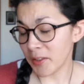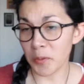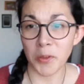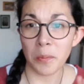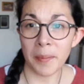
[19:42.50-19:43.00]

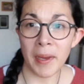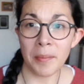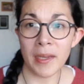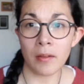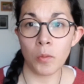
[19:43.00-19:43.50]
So
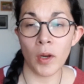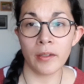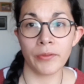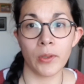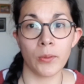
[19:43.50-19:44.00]
maybe one
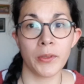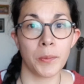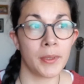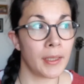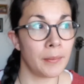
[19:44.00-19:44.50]
of those,
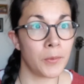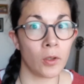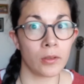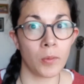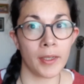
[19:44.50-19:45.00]
but I'm
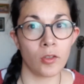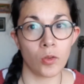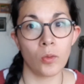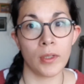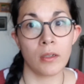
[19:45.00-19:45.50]
not quite
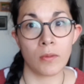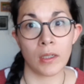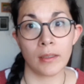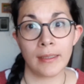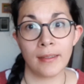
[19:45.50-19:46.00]
sure which
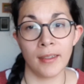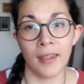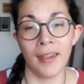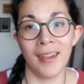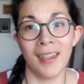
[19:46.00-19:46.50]
one.
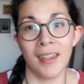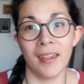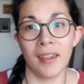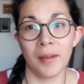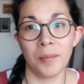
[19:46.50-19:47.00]

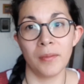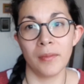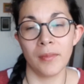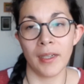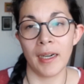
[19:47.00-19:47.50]
And
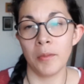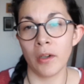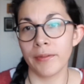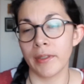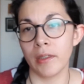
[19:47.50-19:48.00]
I'm
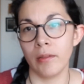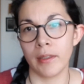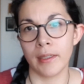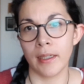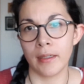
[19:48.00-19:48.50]
not very good
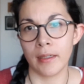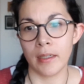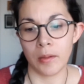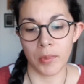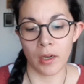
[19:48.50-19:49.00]
at setting
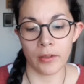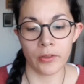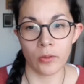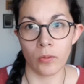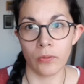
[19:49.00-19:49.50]
TBRs
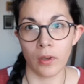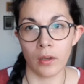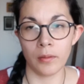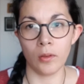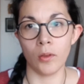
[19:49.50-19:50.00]
so
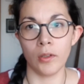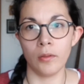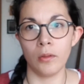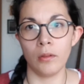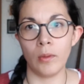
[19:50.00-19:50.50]
far, or
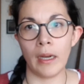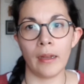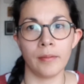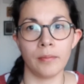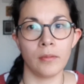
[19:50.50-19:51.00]
well,
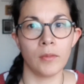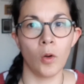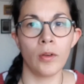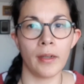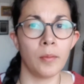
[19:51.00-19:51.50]

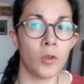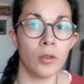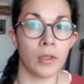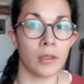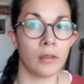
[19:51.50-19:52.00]
I'm
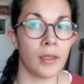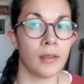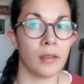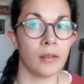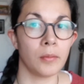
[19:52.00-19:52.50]
good at
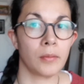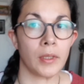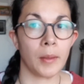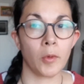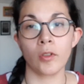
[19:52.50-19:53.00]
setting them, but
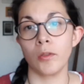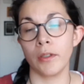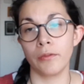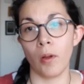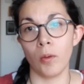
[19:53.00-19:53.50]
I'm not good
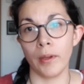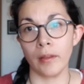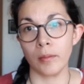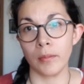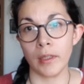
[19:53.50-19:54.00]
at following
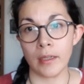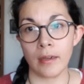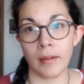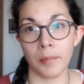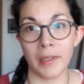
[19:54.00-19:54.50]
them.
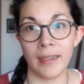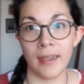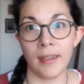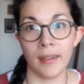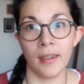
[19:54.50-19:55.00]
I'm
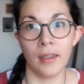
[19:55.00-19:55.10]
clearly